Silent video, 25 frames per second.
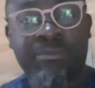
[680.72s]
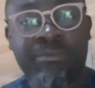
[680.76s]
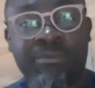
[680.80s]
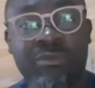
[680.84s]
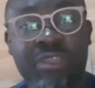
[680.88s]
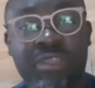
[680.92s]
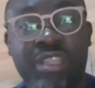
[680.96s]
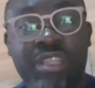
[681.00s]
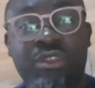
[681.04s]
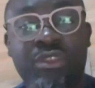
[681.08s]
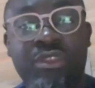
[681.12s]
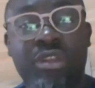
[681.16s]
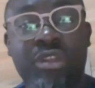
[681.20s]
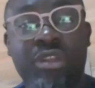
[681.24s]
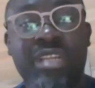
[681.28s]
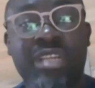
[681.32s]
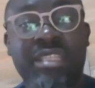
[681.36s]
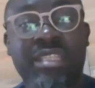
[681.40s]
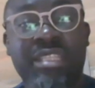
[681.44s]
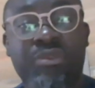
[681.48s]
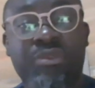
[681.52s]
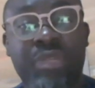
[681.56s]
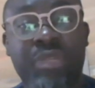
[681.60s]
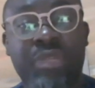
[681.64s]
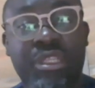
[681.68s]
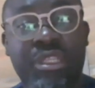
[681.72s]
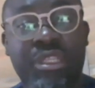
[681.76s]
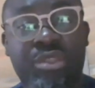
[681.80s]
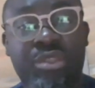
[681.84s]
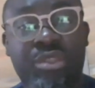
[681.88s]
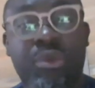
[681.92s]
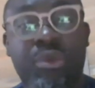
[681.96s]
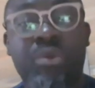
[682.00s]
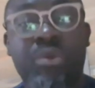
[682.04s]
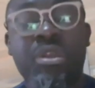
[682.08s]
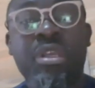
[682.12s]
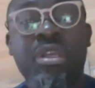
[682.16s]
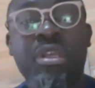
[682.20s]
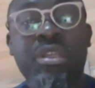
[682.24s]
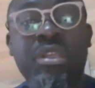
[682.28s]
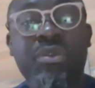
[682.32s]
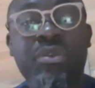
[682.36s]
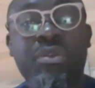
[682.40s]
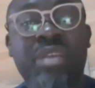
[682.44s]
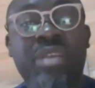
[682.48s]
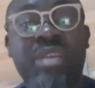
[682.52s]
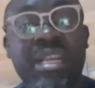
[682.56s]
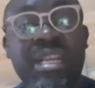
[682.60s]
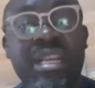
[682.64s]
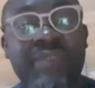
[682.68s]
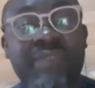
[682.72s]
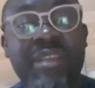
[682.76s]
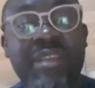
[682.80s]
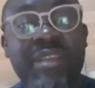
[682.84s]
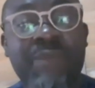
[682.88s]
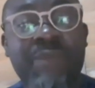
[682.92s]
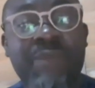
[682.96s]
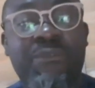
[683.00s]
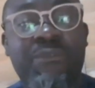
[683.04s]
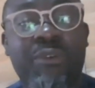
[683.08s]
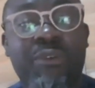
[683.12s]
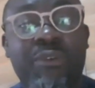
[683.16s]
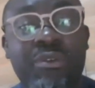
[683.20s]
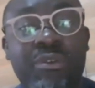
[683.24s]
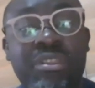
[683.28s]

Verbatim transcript: not necessarily so. You can give them funds